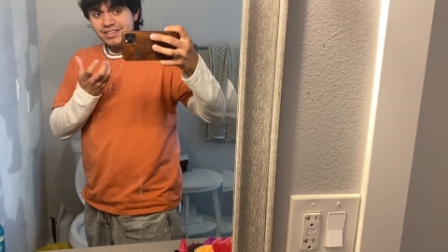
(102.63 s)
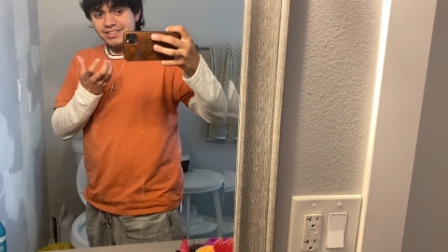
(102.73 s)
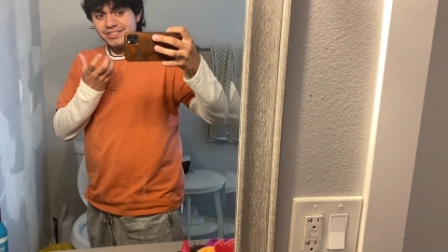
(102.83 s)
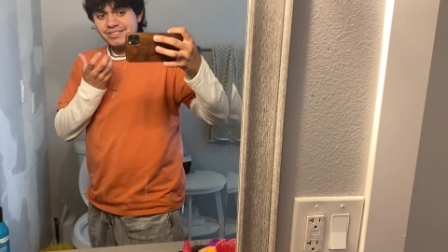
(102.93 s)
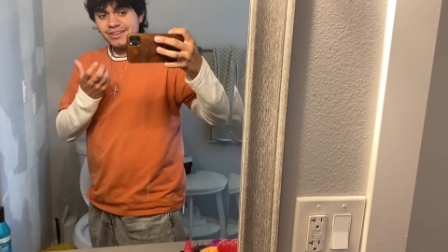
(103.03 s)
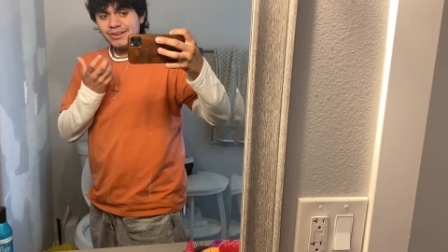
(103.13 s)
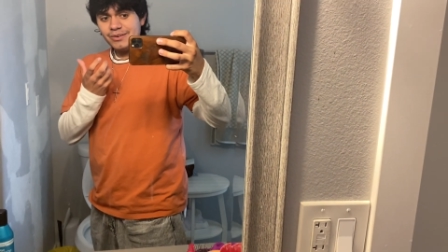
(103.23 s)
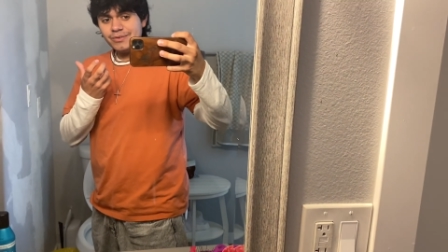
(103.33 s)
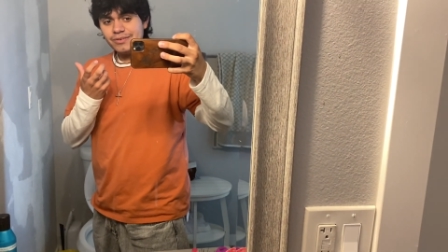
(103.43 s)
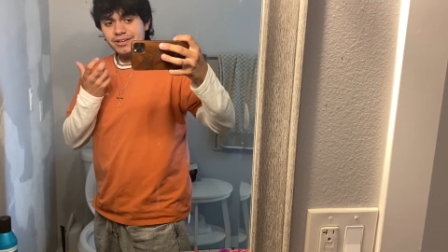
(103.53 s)

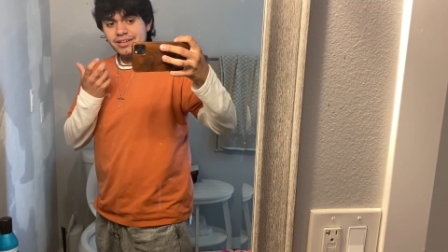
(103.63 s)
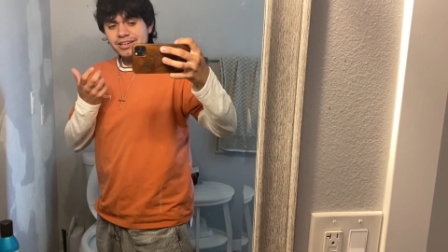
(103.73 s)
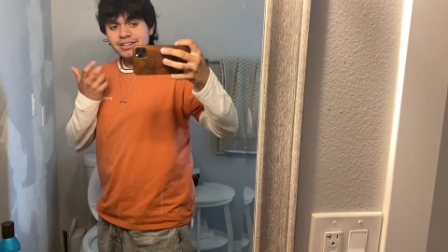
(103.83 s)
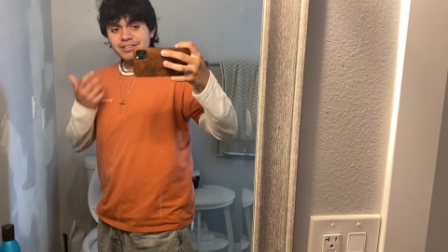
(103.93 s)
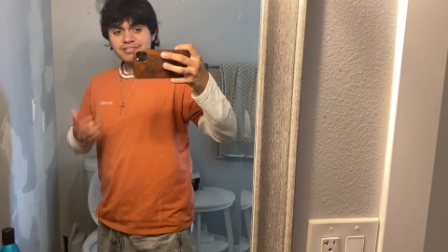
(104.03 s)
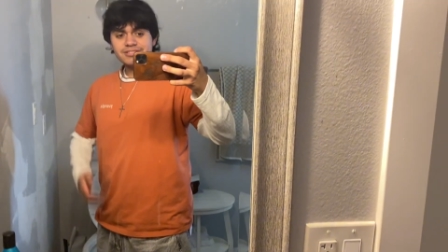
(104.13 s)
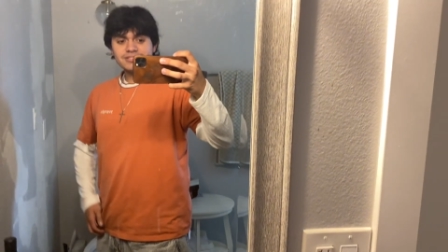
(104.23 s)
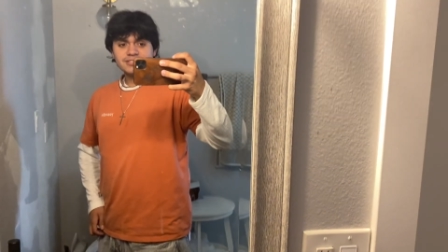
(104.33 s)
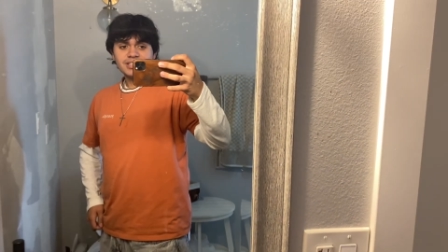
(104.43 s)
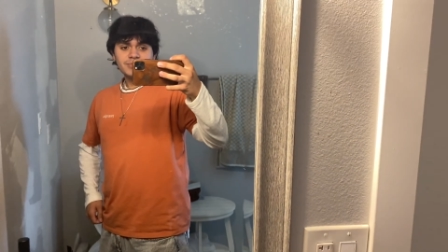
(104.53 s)
So, you know, just,
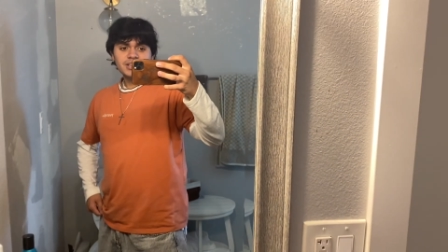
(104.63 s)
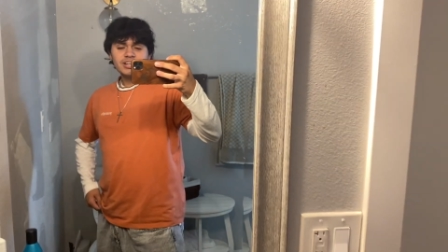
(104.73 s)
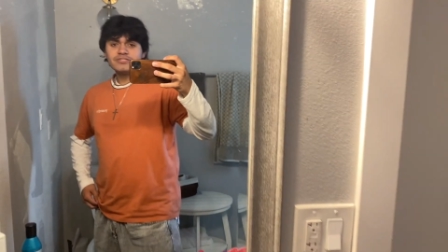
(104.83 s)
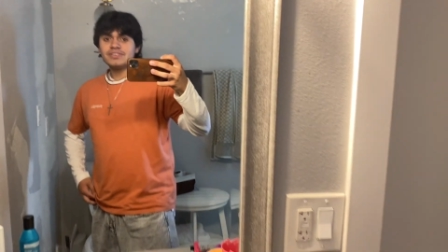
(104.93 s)
just let me know if